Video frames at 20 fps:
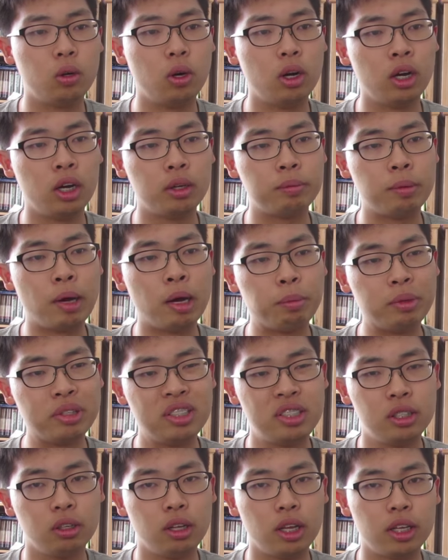uh, up
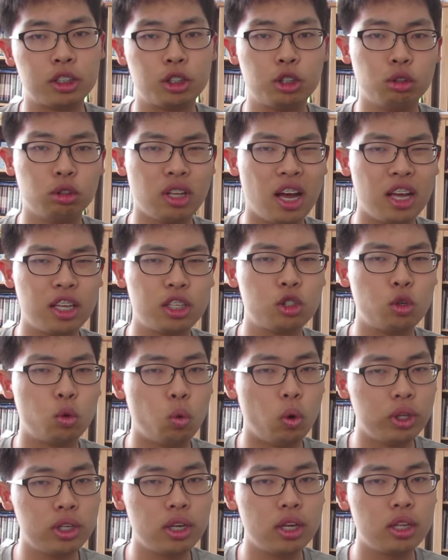until like July
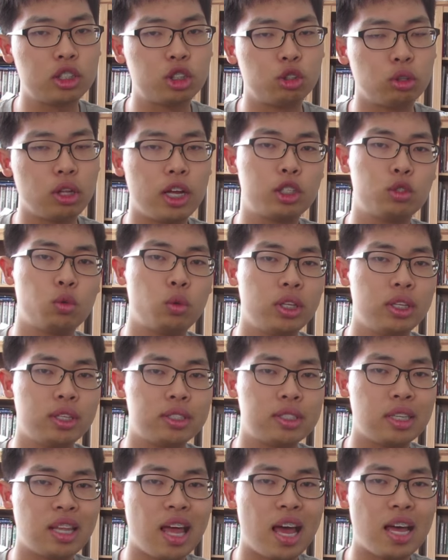20th. July 20th
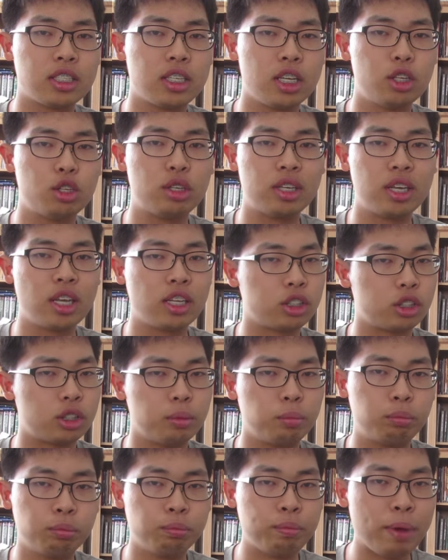is the last day you can get your
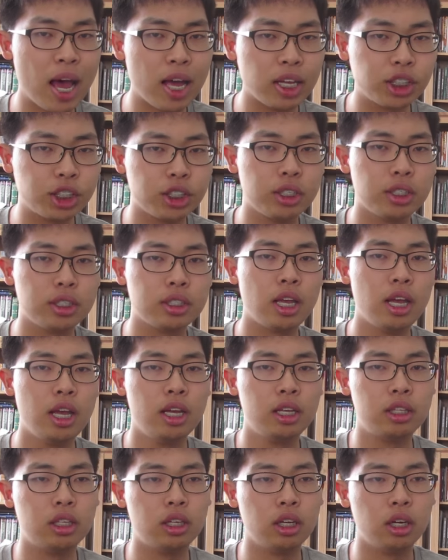badges,
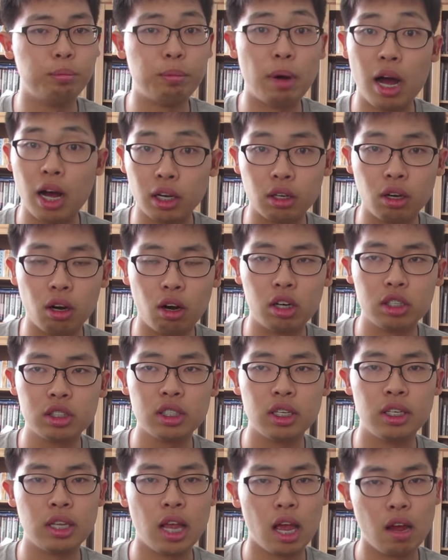the MOC cards,
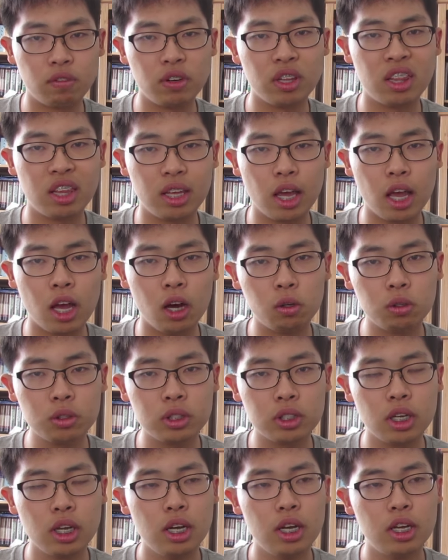and everything
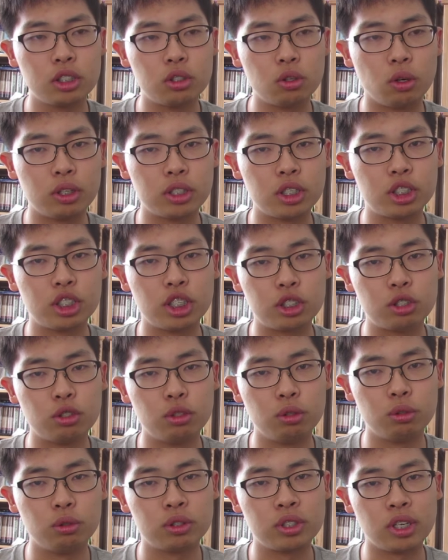else. So I suggest
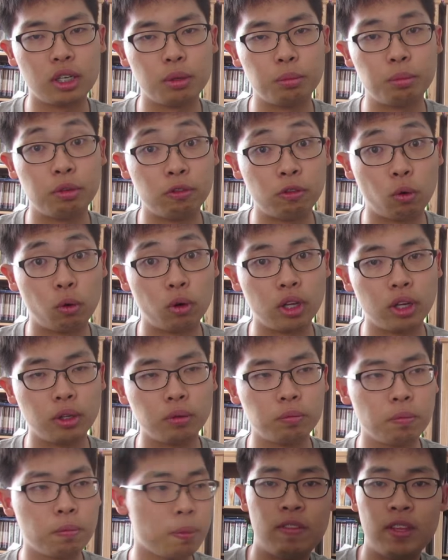you sign up before then.
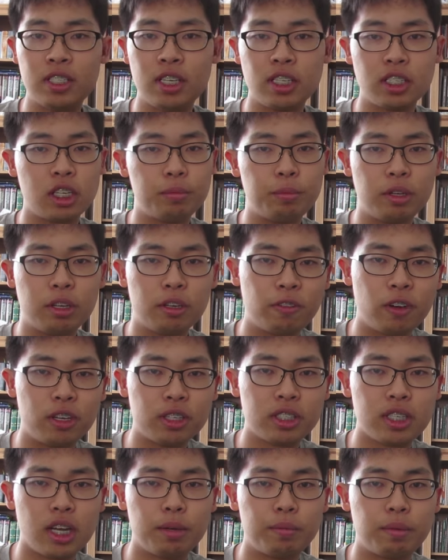If this is going to be your
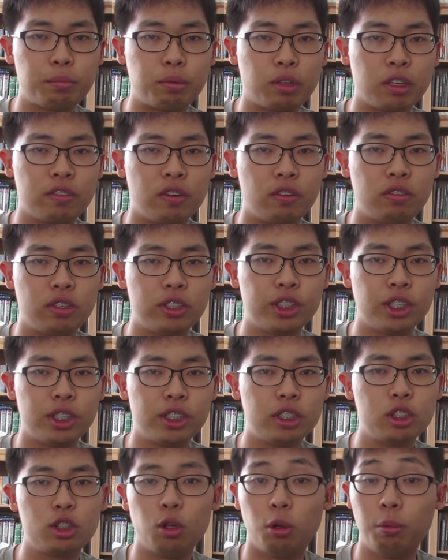first time at BrickFair
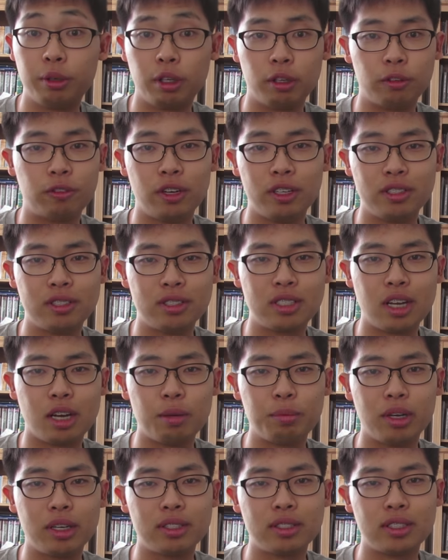Virginia, don't be afraid to
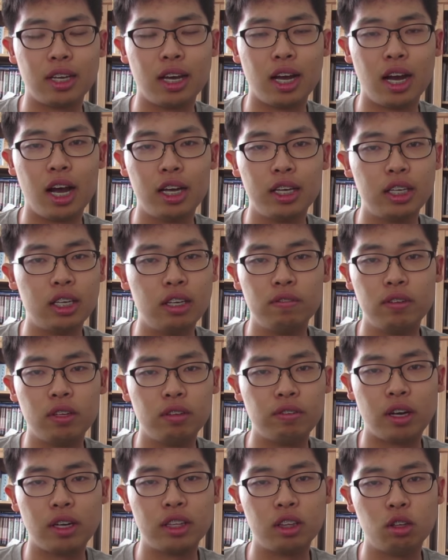stop by and say hi. Even
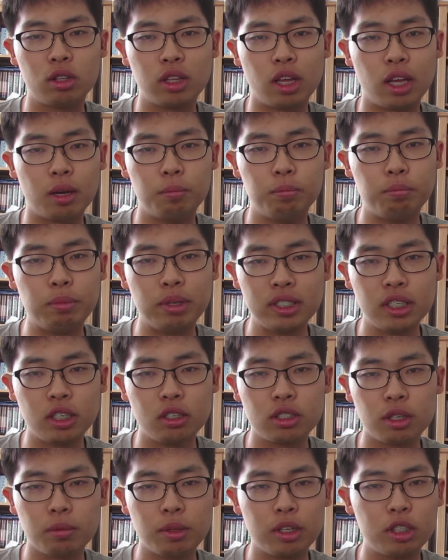if I look like I'm busy
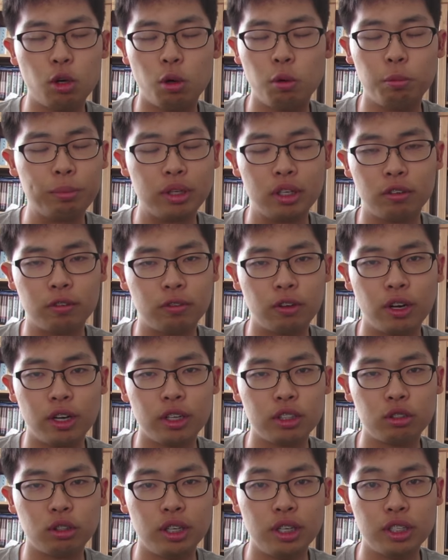or something, don't be
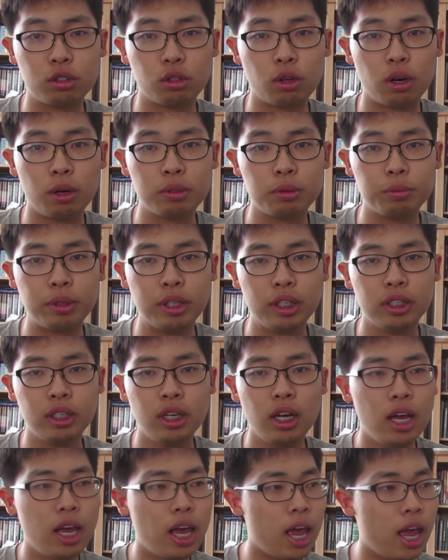afraid to interrupt me.
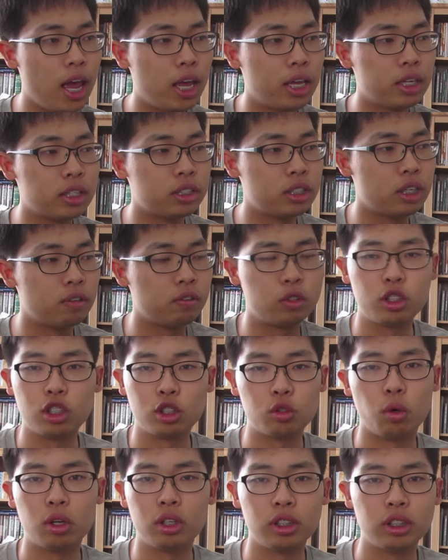And if you
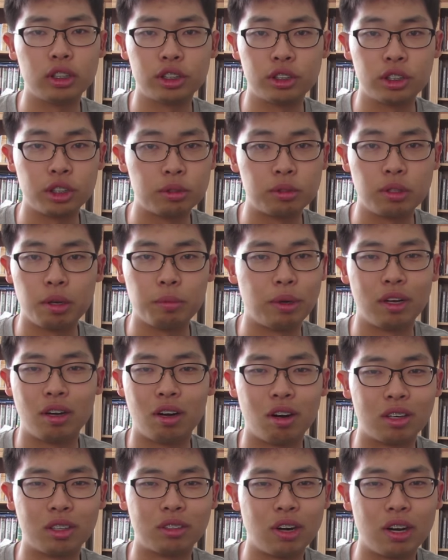just want to just get my
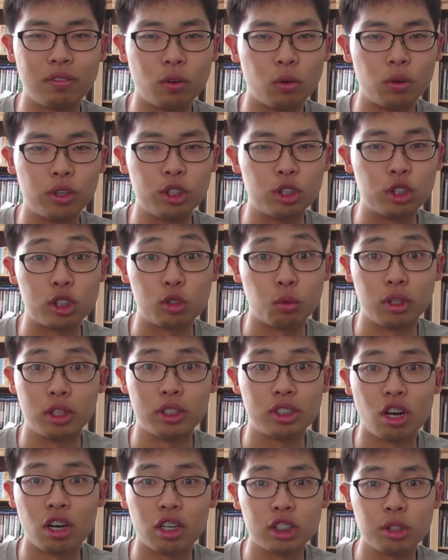hard grab or you just want
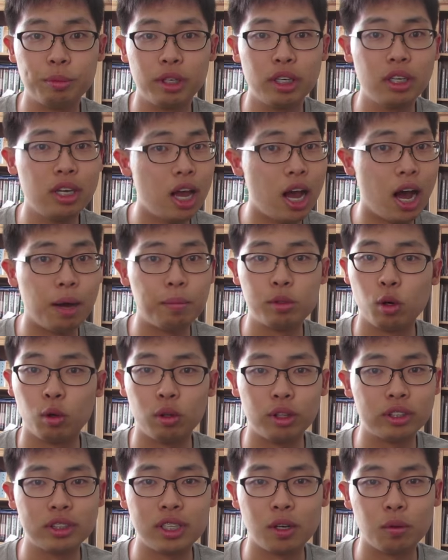to talk to me, I'm
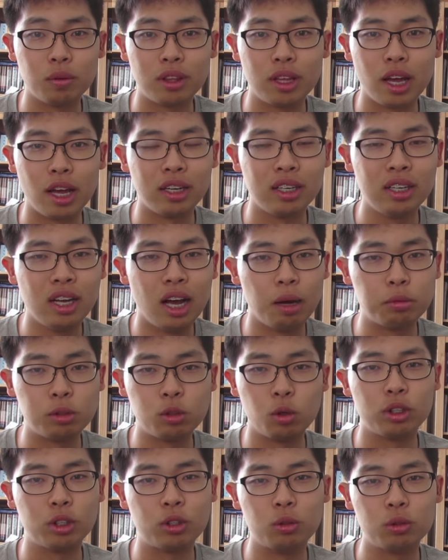totally down with that. I'm
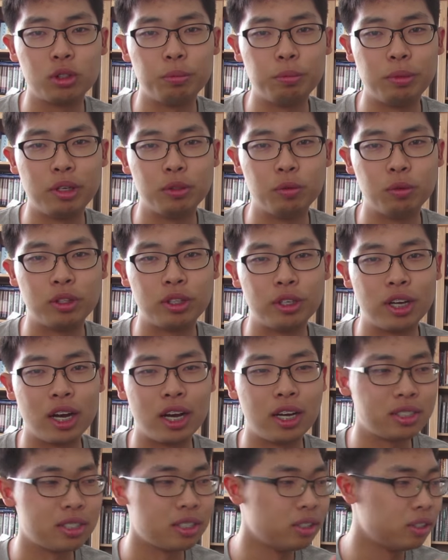totally cool to meet with you
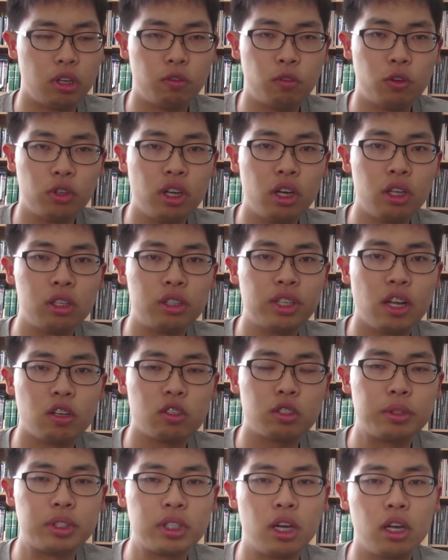guys. Now for the other
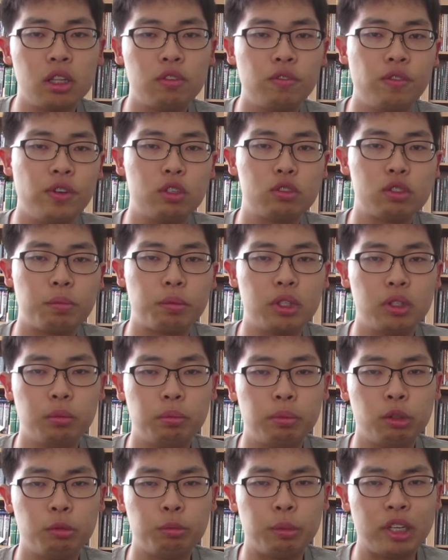announcements, the other videos I'm going to
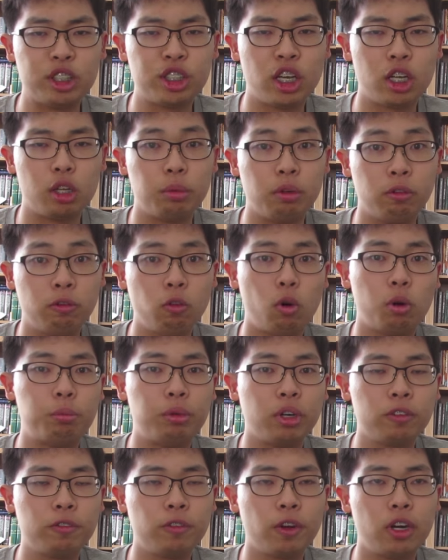upload on my channel before
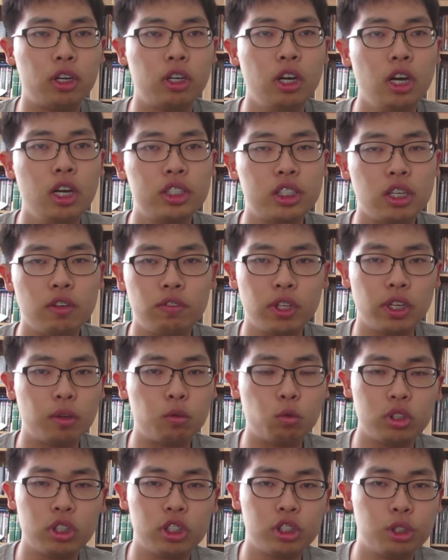BrickFair, definitely I
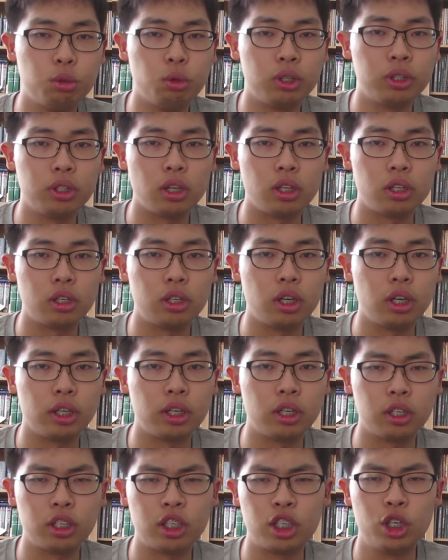want to do another
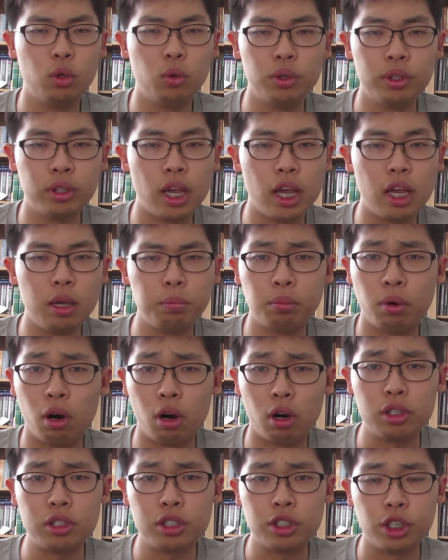like a Q&A
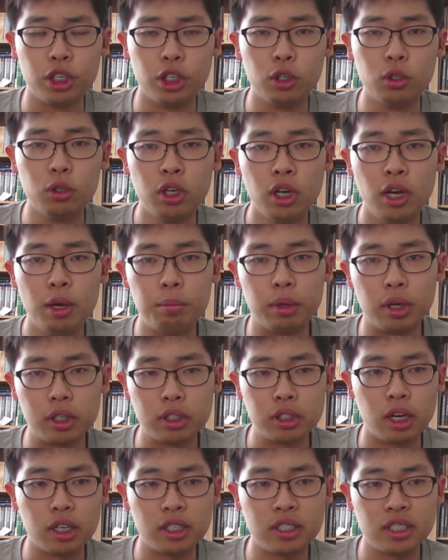part 2
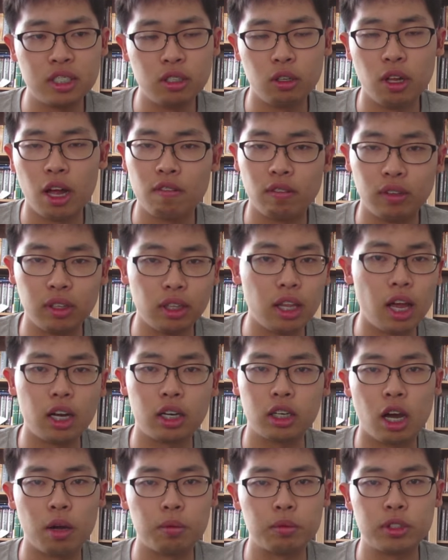because I still have a lot
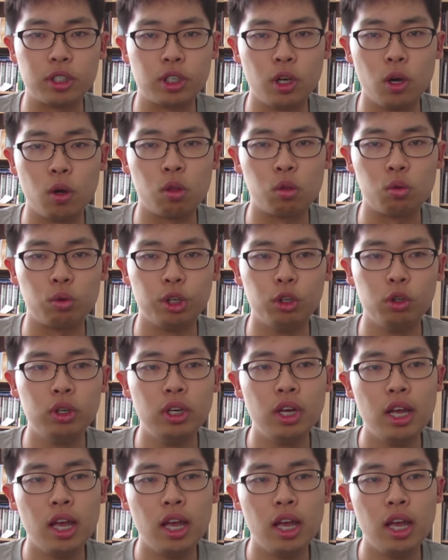of comments to go through